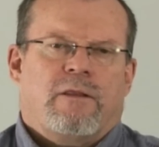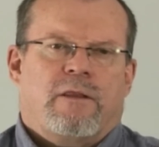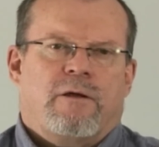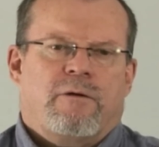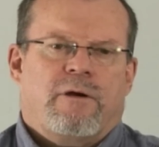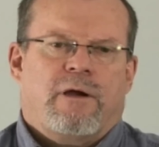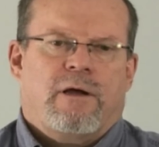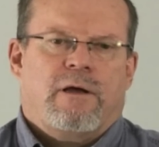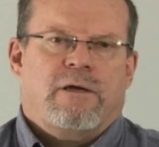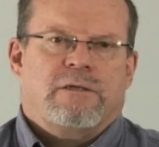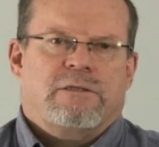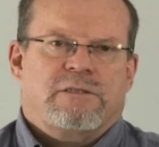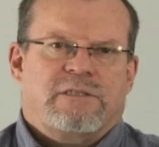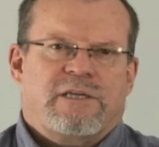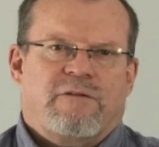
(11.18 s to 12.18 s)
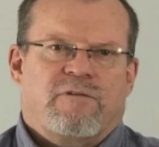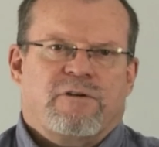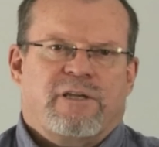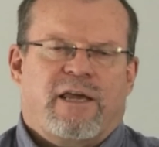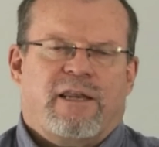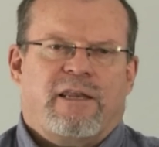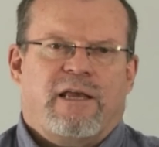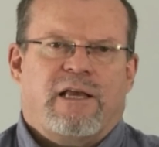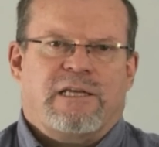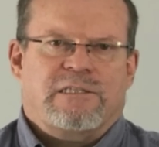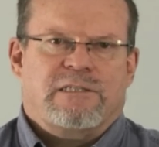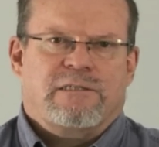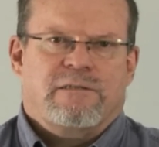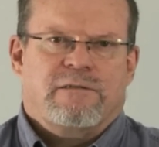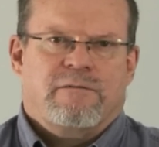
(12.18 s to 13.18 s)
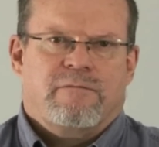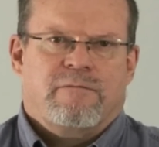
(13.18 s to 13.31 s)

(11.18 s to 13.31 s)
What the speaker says: there are several techniques